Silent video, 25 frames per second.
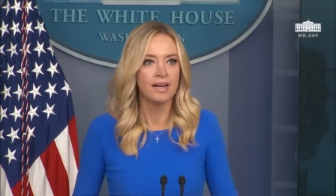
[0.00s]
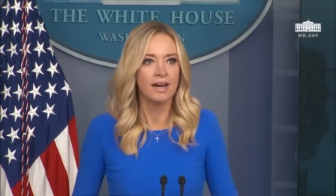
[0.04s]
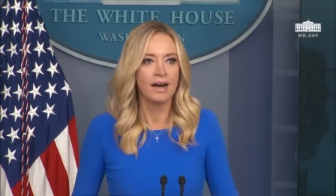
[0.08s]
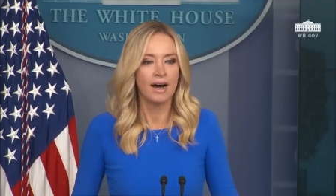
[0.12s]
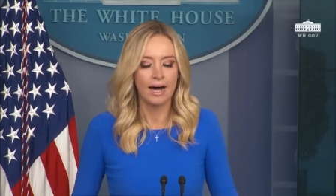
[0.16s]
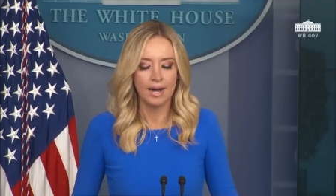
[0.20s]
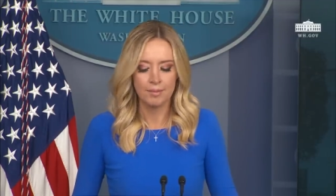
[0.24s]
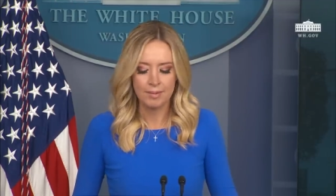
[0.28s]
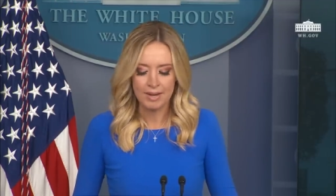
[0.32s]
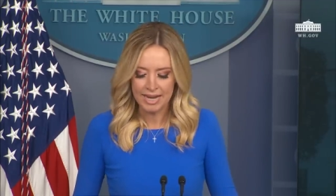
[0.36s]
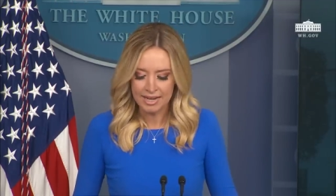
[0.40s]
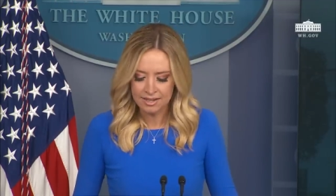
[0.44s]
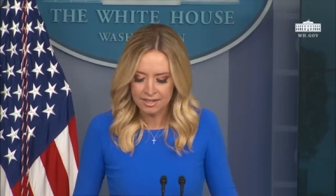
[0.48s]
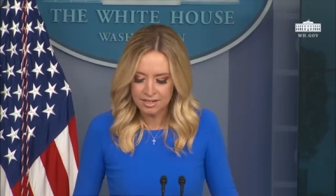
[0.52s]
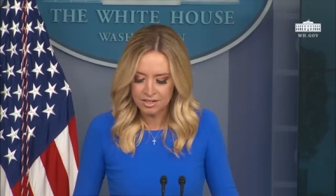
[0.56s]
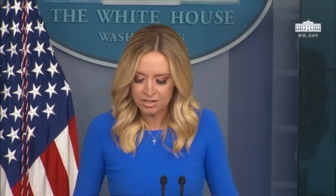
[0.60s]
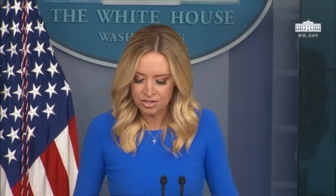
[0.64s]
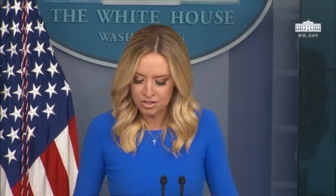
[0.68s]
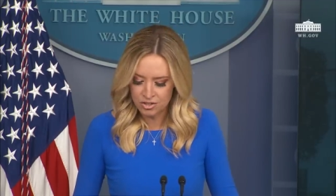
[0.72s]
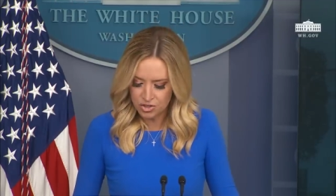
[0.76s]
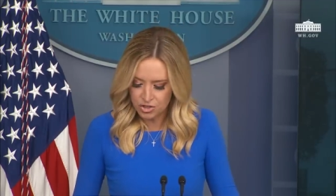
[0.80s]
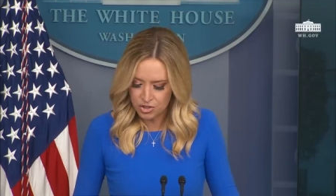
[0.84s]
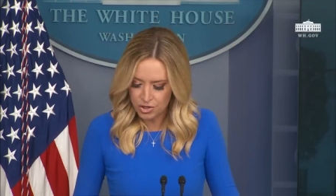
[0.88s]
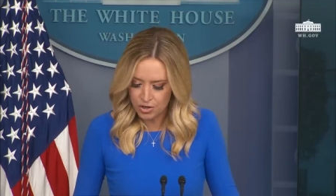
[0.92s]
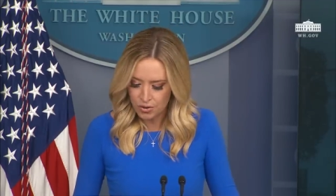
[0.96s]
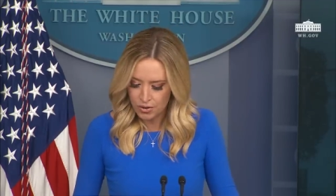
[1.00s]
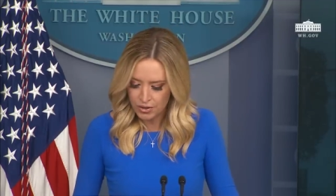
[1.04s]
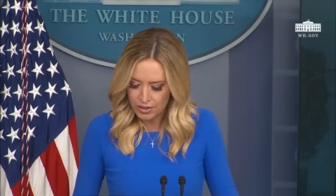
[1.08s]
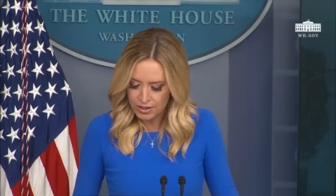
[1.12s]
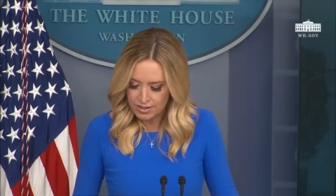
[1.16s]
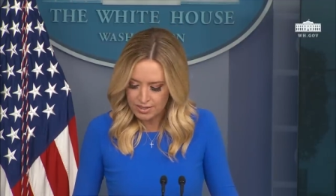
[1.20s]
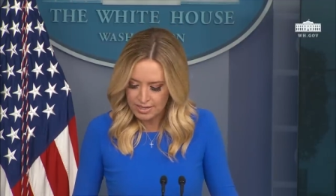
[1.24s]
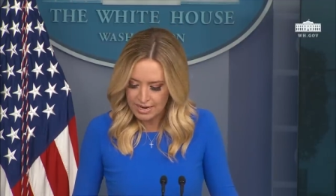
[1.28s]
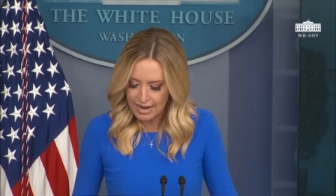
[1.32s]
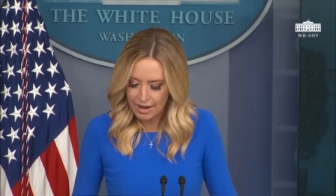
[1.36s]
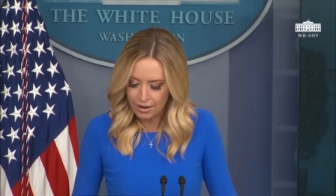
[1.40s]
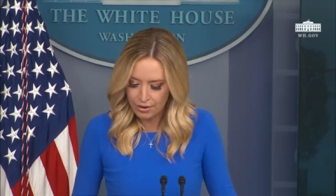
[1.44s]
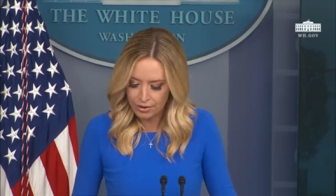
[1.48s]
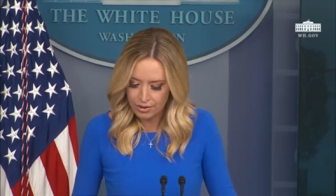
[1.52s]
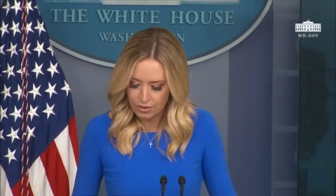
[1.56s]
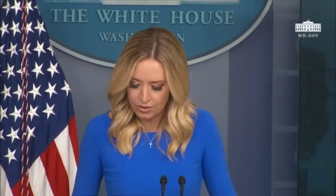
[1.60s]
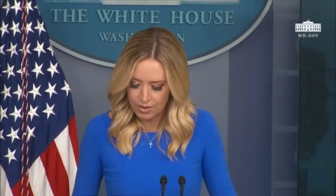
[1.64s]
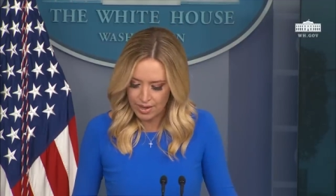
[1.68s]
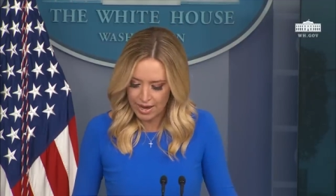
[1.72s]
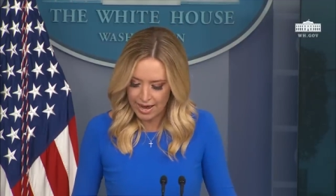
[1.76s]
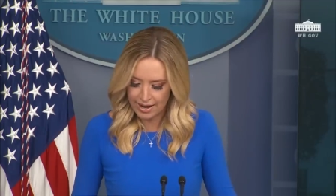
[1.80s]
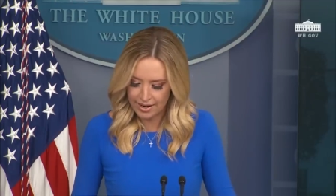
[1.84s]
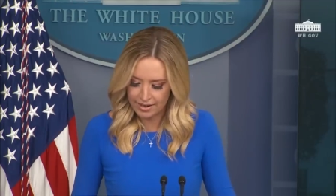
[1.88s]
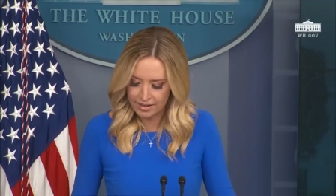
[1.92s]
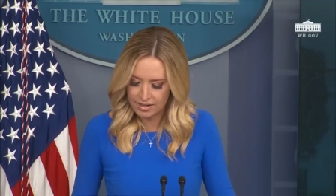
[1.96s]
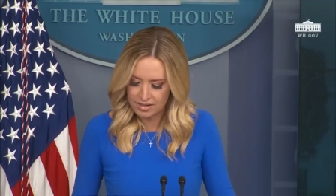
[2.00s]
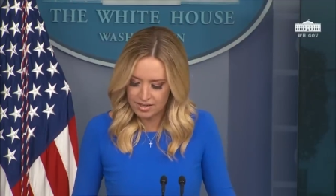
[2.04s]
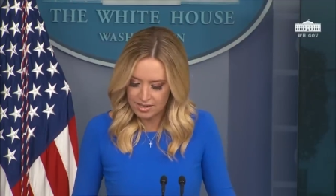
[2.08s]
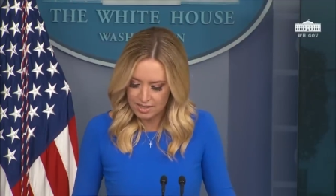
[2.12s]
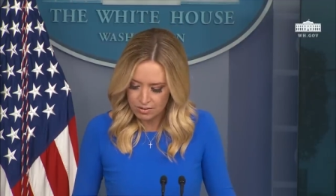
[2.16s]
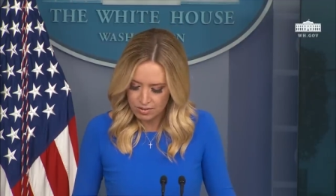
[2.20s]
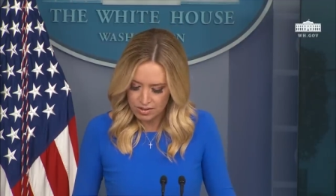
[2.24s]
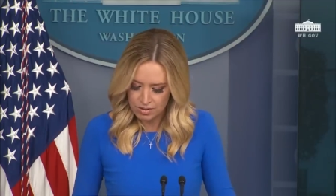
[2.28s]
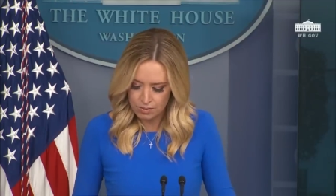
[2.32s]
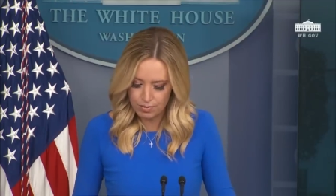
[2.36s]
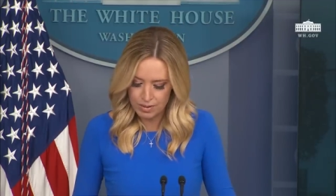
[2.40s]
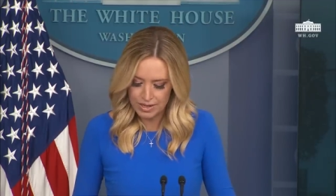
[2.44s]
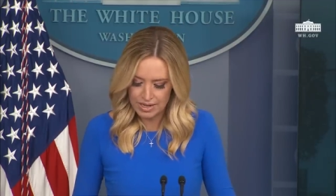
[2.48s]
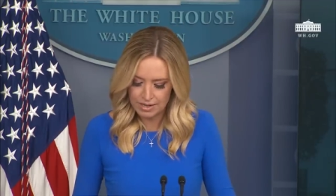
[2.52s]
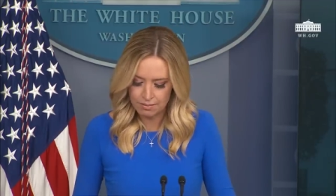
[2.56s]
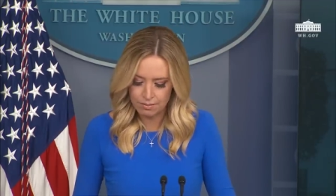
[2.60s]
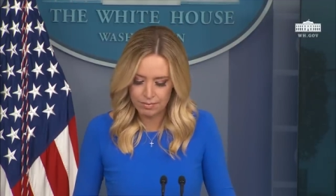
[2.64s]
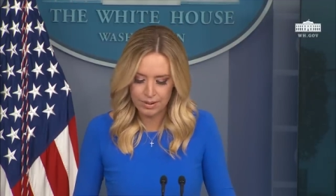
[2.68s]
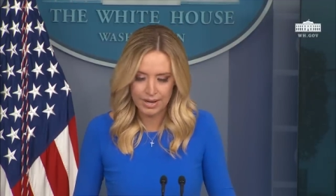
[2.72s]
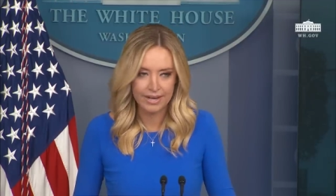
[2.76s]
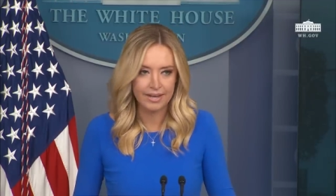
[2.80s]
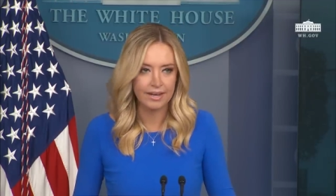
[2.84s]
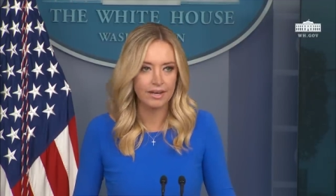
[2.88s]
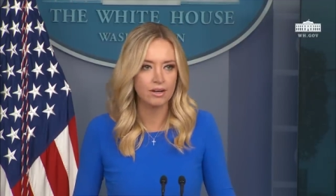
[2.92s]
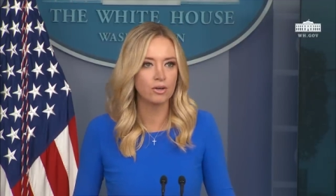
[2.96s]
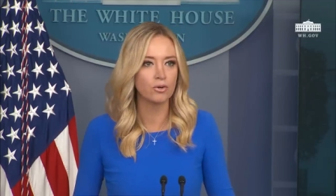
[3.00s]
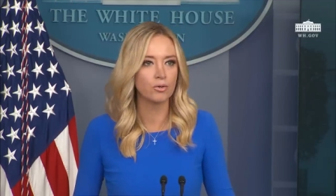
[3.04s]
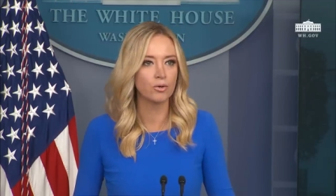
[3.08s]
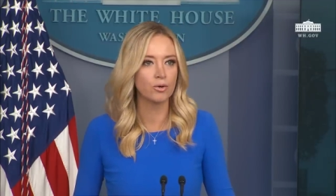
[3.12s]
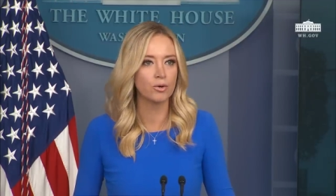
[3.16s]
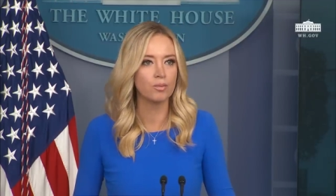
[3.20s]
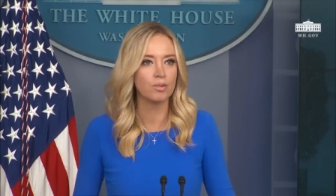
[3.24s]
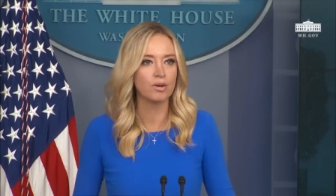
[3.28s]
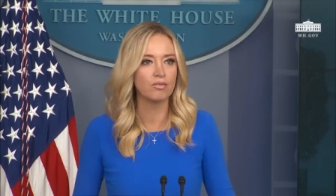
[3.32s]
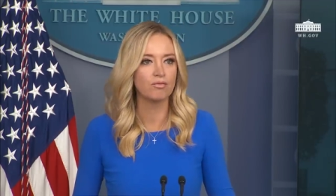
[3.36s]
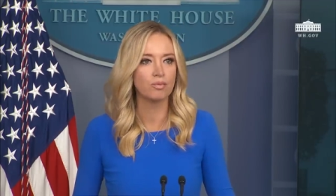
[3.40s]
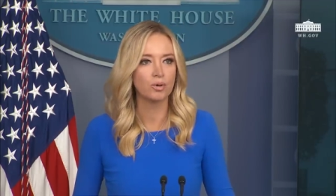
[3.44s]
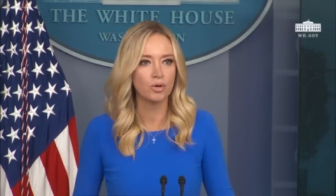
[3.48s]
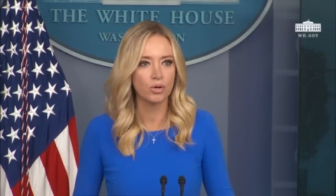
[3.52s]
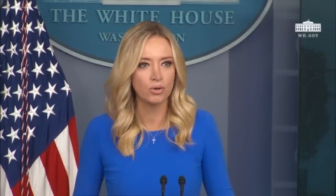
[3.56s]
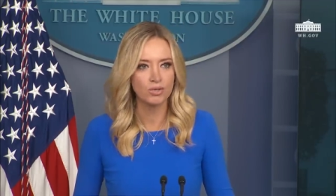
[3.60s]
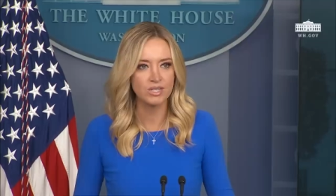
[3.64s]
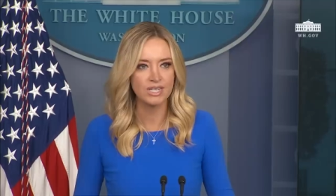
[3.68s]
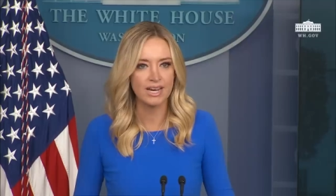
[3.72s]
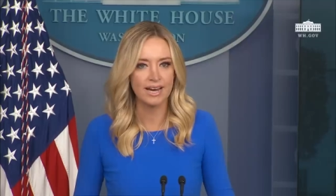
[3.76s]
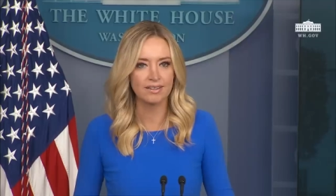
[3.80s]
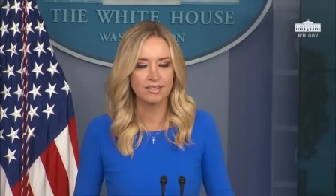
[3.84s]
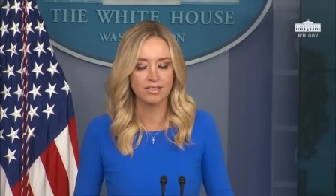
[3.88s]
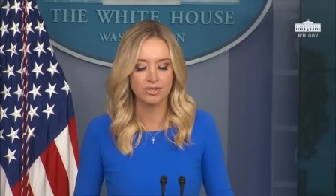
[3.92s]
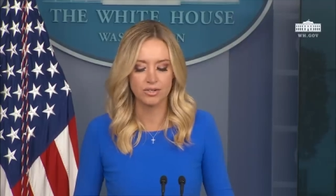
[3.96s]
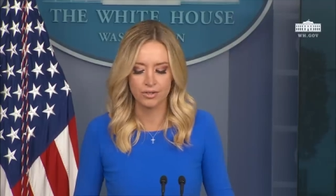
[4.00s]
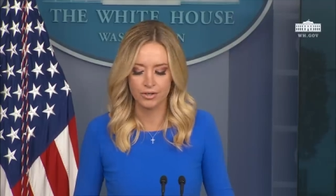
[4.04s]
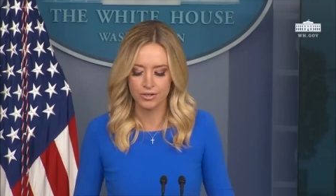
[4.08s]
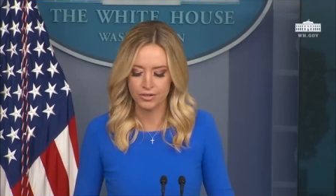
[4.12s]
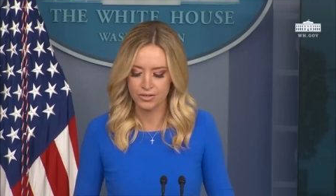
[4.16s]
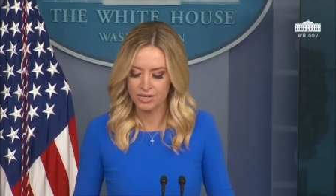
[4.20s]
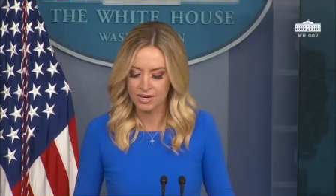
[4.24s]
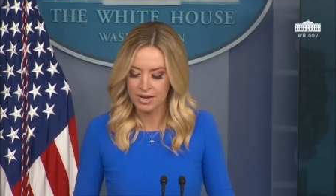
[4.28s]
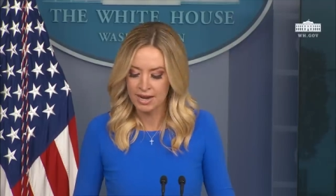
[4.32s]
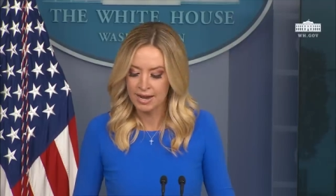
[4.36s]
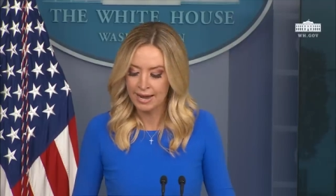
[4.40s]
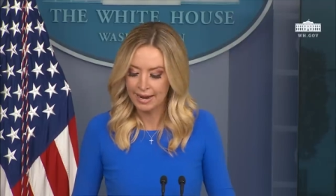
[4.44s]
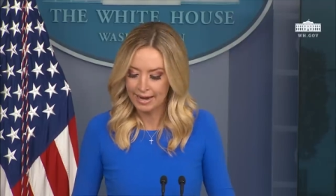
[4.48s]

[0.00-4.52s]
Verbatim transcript: Um, Andy Ngo can tell you that because he was beaten by a group of protesters,